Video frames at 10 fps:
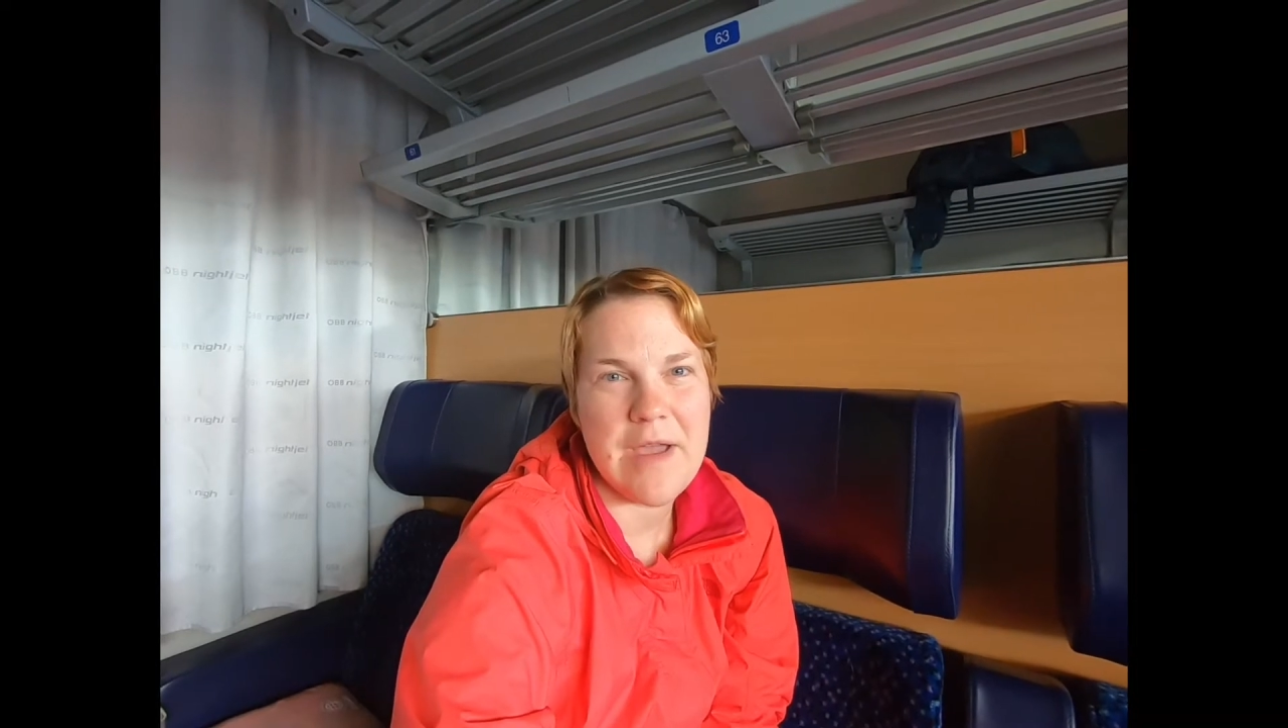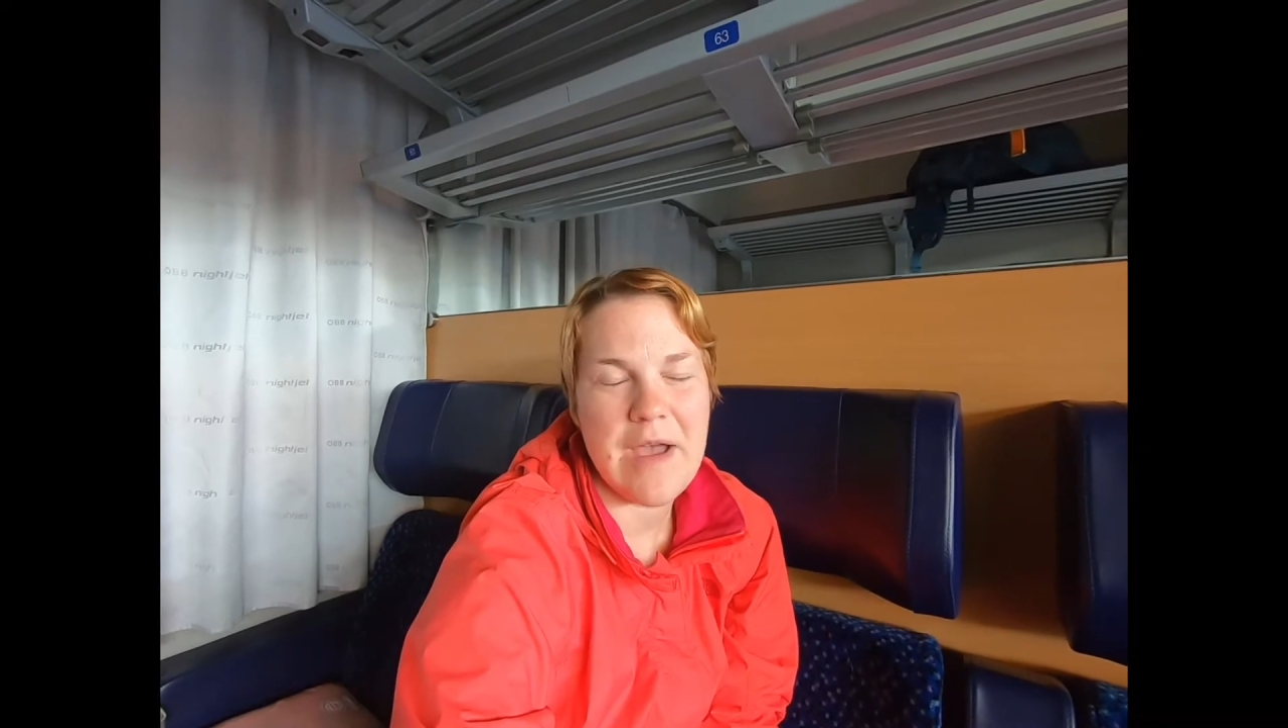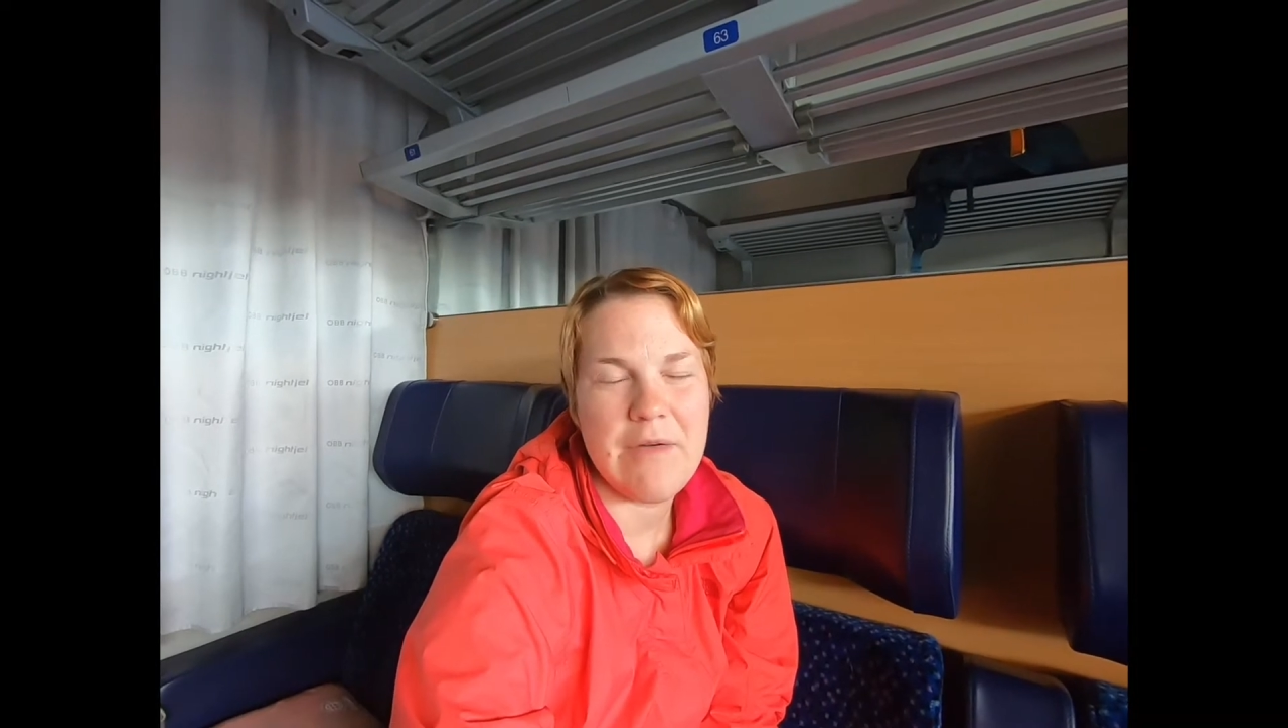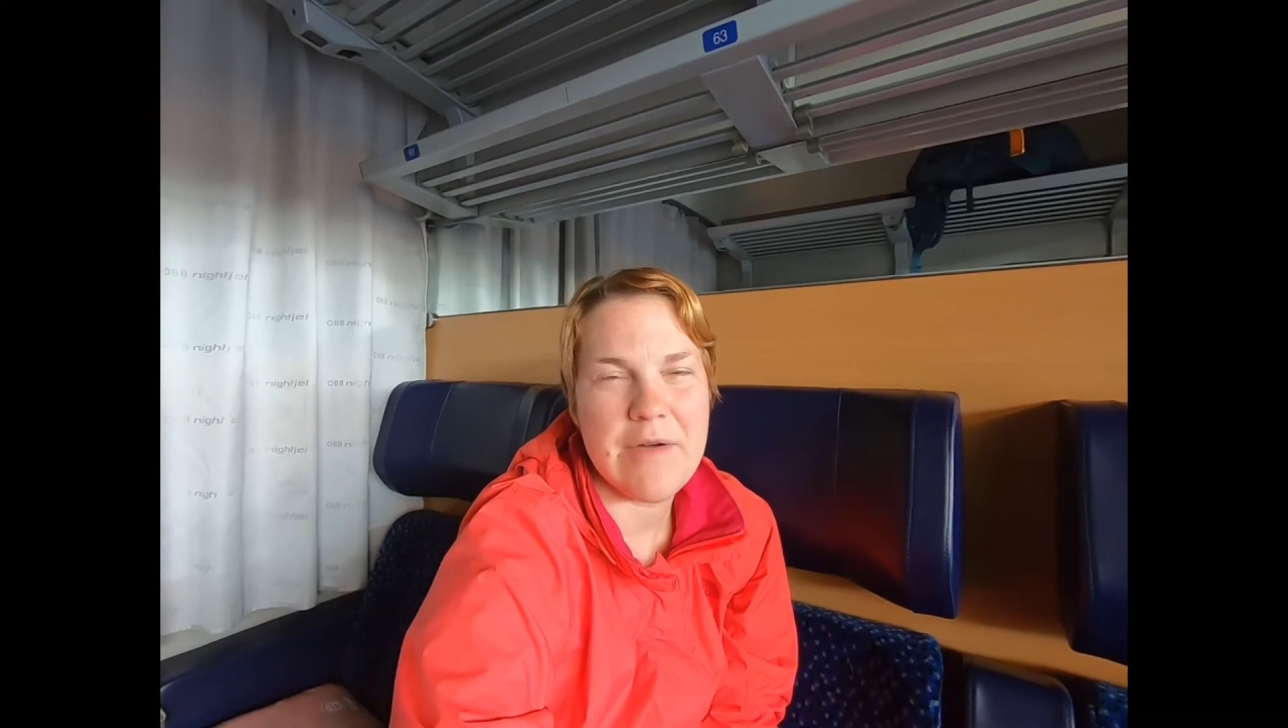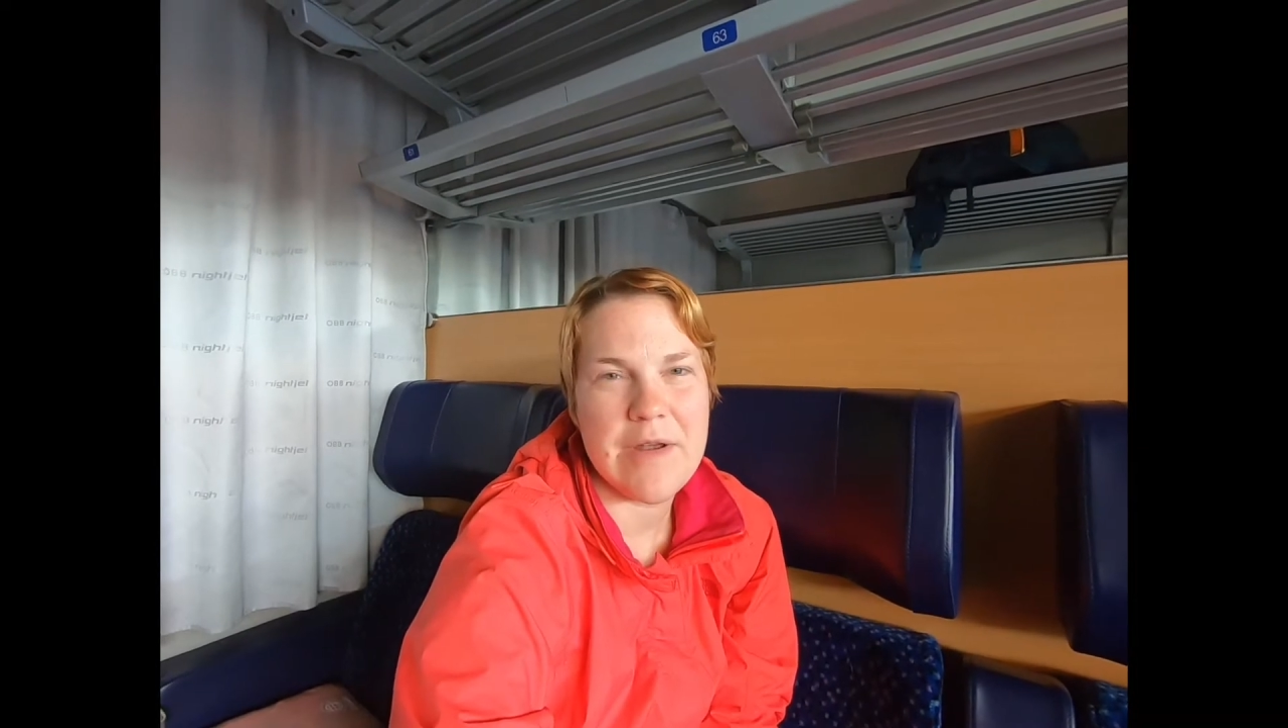
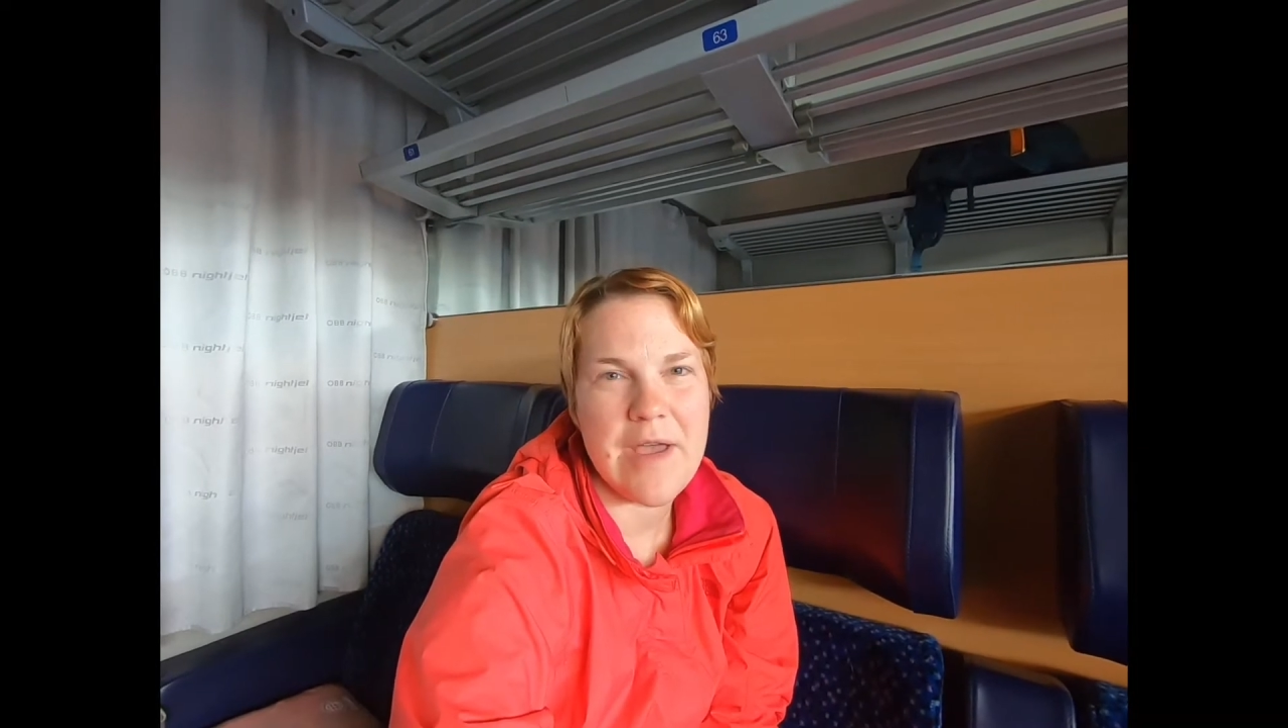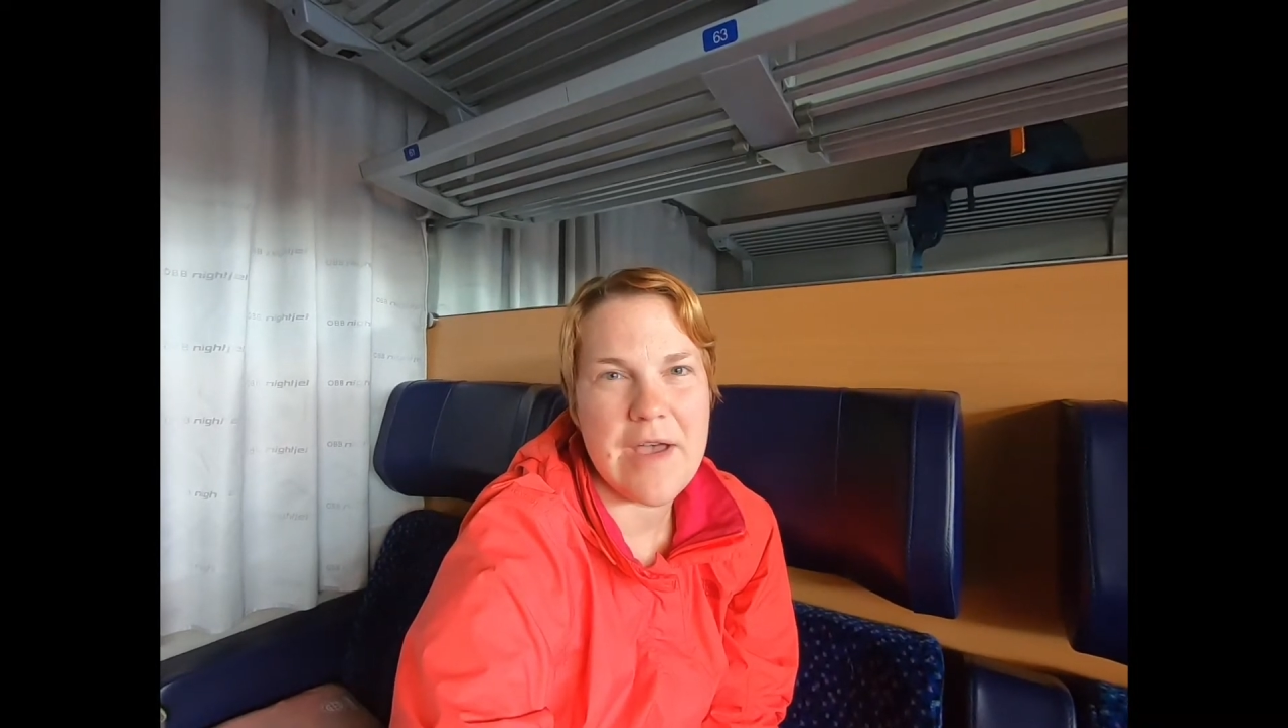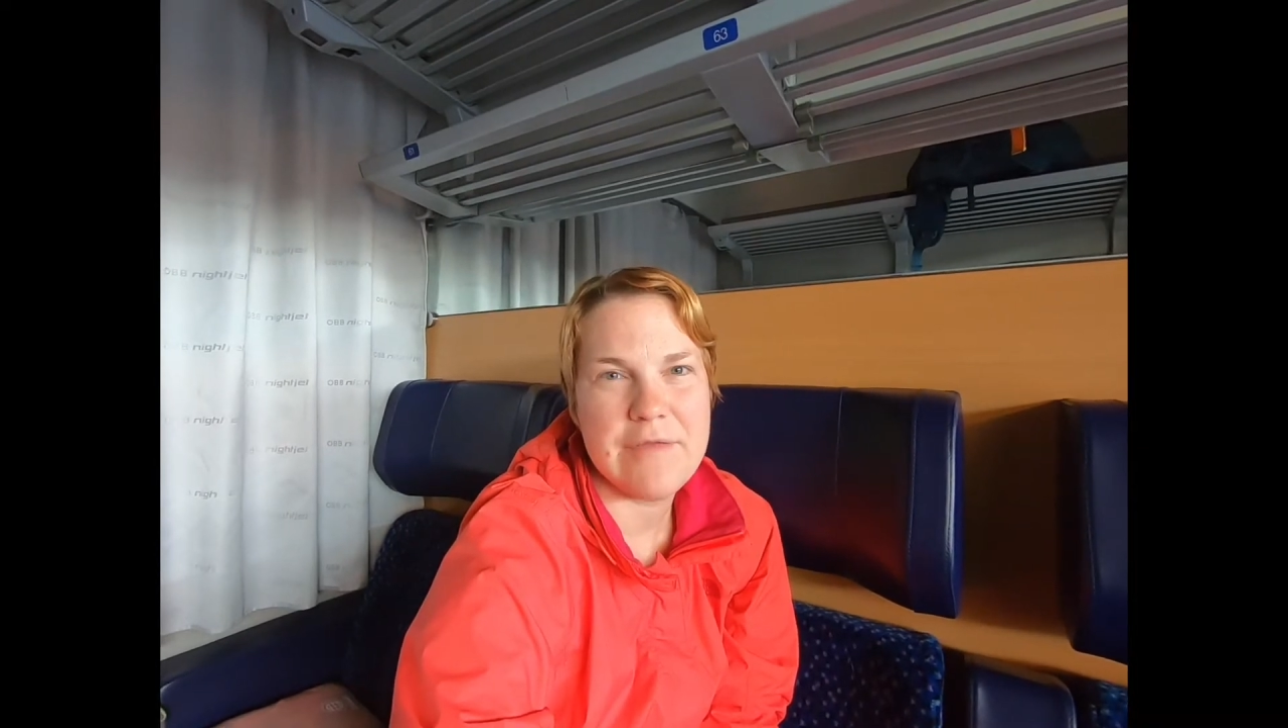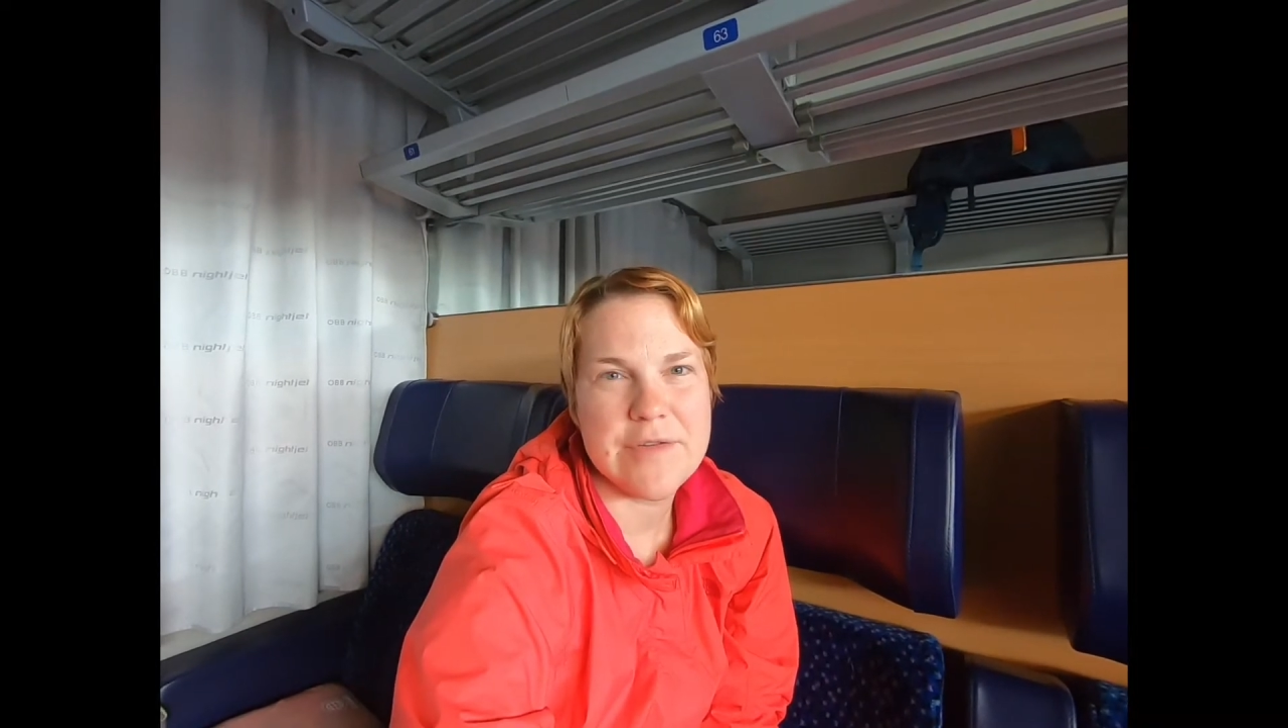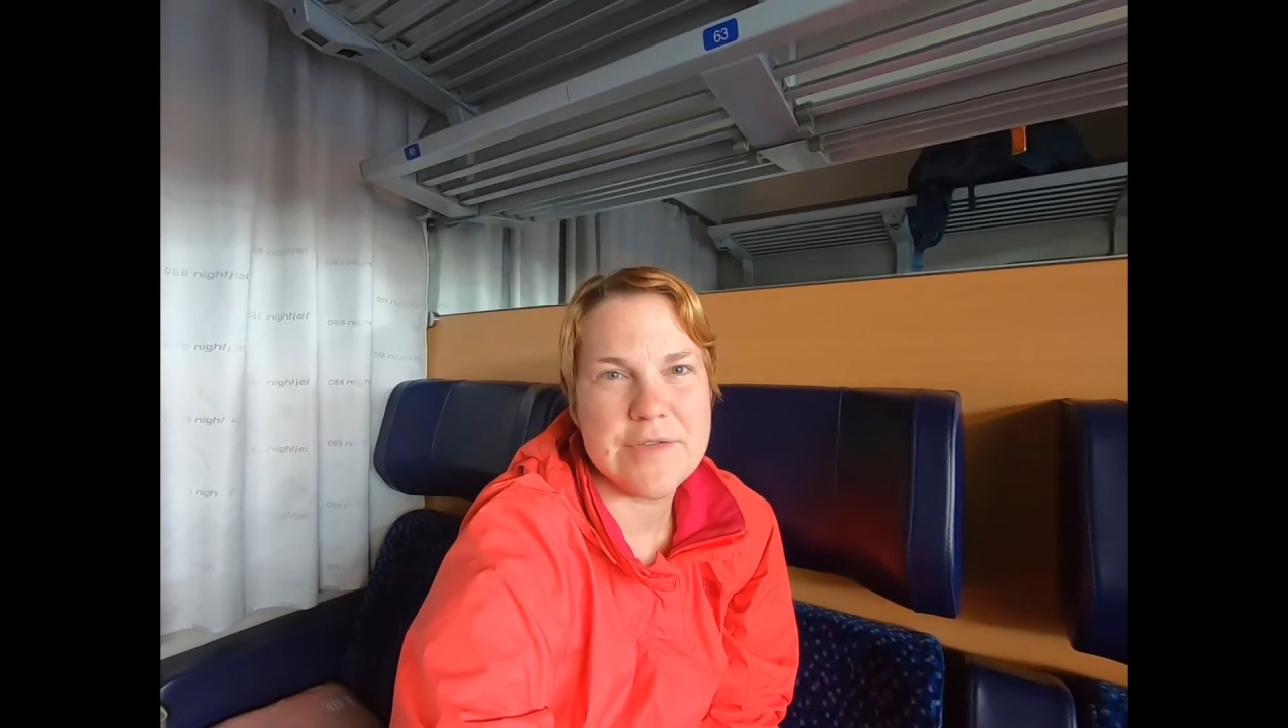hour and a half or